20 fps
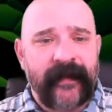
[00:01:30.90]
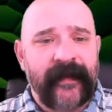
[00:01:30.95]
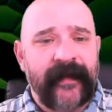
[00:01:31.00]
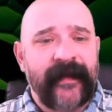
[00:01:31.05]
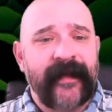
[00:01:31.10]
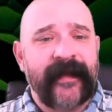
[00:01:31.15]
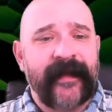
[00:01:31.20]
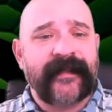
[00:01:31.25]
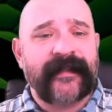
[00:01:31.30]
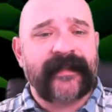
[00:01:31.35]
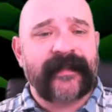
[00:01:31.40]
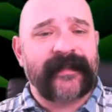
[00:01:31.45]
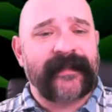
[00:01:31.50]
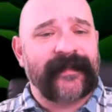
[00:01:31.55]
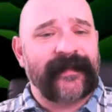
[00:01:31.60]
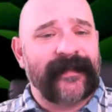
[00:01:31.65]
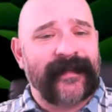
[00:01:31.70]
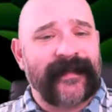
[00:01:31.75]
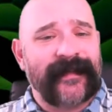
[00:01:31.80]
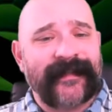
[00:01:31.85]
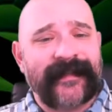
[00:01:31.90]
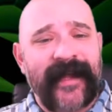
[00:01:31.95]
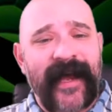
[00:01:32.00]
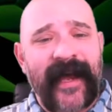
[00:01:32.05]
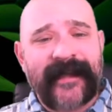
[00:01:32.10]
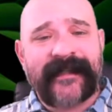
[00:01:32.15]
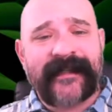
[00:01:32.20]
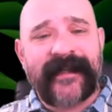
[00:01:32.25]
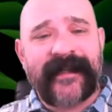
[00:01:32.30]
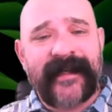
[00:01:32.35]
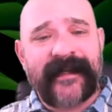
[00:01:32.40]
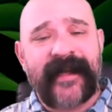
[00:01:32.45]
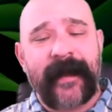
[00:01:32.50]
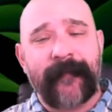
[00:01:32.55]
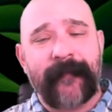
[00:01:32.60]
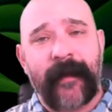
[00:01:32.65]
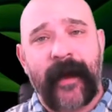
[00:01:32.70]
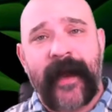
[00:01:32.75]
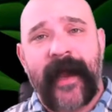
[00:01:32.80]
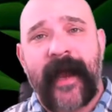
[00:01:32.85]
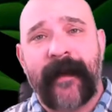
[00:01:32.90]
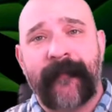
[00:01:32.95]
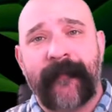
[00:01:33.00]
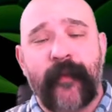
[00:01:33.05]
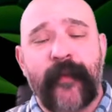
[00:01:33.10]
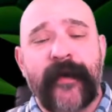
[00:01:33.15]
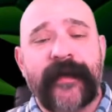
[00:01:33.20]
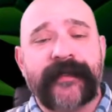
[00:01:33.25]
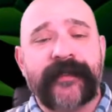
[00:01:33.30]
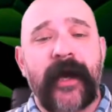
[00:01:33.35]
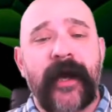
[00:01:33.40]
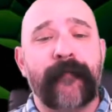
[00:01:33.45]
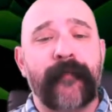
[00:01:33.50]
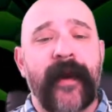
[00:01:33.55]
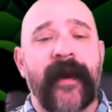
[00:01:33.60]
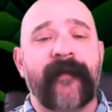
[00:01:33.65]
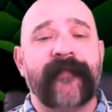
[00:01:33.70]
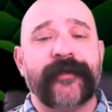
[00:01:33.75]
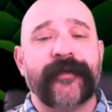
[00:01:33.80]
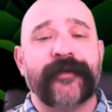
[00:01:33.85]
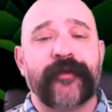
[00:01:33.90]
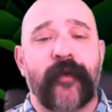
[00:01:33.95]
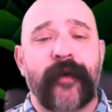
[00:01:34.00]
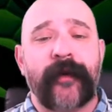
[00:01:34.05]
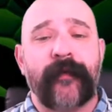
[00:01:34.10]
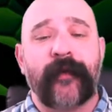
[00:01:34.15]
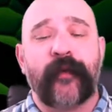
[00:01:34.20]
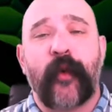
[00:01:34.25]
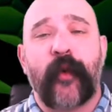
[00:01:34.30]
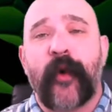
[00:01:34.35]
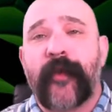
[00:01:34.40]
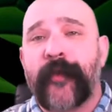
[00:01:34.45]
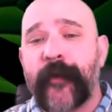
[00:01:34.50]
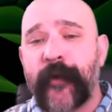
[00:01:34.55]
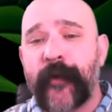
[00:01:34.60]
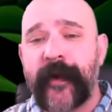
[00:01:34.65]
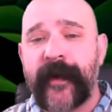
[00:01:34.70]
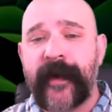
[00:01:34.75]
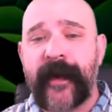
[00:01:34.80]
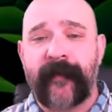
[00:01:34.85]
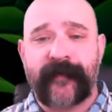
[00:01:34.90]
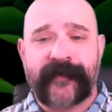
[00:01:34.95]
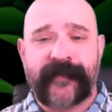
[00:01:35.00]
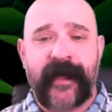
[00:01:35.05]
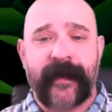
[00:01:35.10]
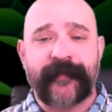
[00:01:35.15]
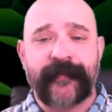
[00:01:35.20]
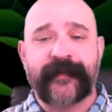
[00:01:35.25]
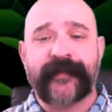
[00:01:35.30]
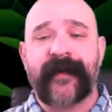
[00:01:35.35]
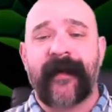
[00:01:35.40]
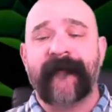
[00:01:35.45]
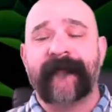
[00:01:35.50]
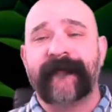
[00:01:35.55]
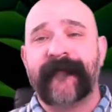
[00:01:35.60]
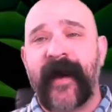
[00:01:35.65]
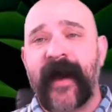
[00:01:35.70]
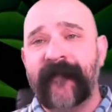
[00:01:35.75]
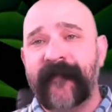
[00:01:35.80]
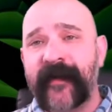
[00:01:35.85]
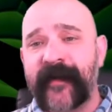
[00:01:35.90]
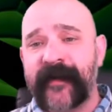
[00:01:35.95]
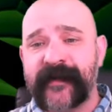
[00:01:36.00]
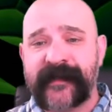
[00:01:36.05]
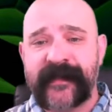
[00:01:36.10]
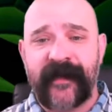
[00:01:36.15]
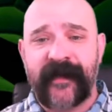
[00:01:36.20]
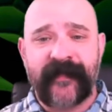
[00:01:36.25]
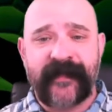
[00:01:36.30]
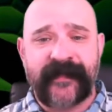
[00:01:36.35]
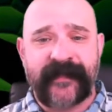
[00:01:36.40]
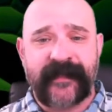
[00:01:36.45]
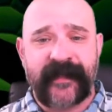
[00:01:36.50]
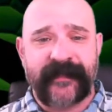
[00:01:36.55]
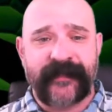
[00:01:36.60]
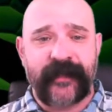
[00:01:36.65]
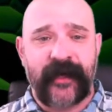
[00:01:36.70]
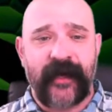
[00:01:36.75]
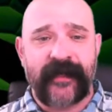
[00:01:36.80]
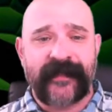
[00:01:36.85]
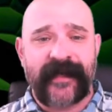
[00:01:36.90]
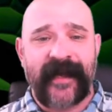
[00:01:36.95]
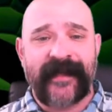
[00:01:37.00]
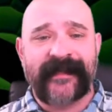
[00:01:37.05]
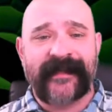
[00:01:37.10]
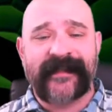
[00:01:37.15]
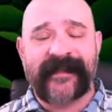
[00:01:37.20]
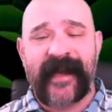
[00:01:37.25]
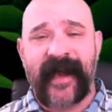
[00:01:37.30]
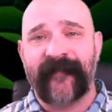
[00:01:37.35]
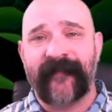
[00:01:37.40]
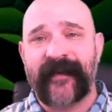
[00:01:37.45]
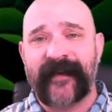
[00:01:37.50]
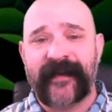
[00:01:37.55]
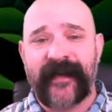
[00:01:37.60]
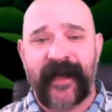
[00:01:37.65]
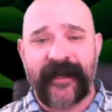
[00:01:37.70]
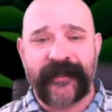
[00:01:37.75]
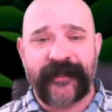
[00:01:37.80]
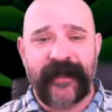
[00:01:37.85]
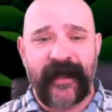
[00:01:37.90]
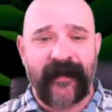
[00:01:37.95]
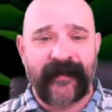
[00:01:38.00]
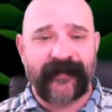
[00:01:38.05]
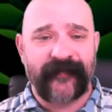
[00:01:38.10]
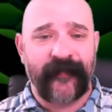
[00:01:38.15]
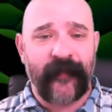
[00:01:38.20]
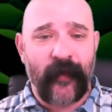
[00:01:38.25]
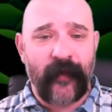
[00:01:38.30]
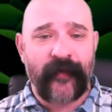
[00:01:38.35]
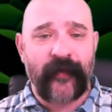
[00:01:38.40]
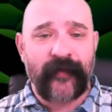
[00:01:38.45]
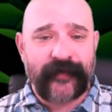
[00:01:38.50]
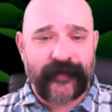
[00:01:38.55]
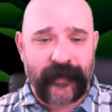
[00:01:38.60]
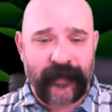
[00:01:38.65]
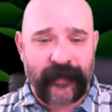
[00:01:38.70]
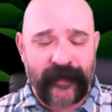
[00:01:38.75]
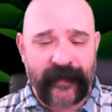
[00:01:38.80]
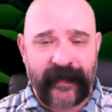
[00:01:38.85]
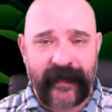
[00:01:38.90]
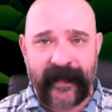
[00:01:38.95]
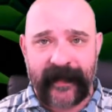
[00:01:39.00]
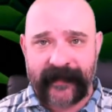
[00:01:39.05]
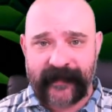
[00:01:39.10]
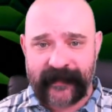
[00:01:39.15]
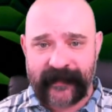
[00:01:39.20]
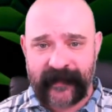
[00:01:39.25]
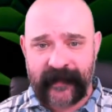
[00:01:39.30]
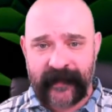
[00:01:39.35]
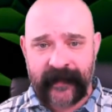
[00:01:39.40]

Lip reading: His last season at Miami, we saw Brevin Jordan record 38 receptions, 576 yards, and seven touchdowns for those Hurricanes.